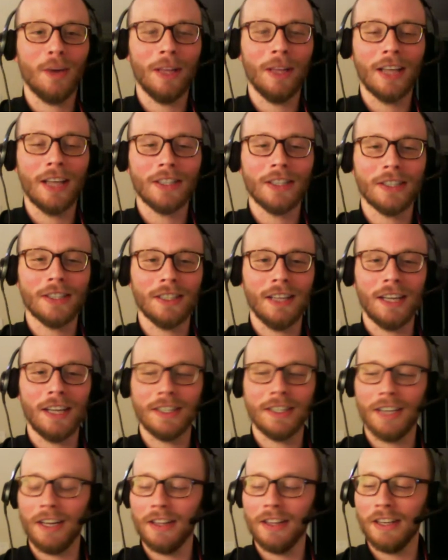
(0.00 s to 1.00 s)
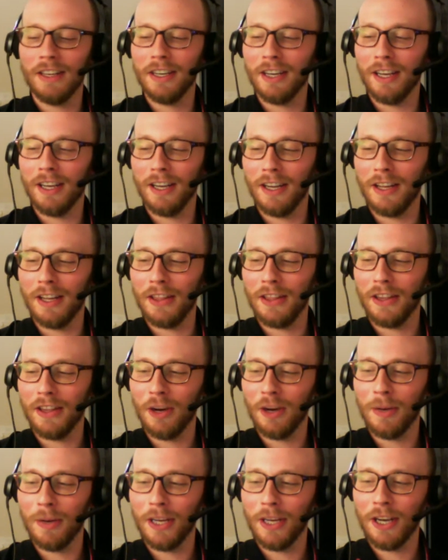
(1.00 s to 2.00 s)
last night that
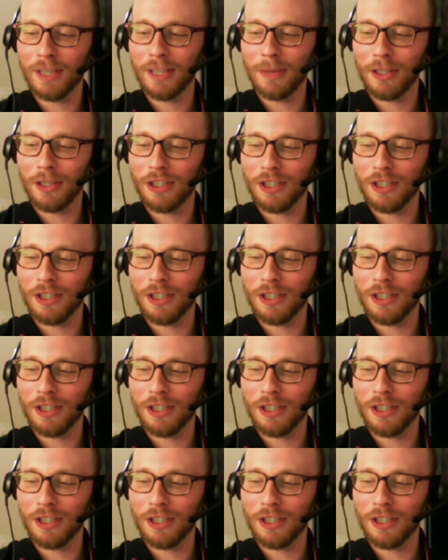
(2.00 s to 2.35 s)
nobody cares about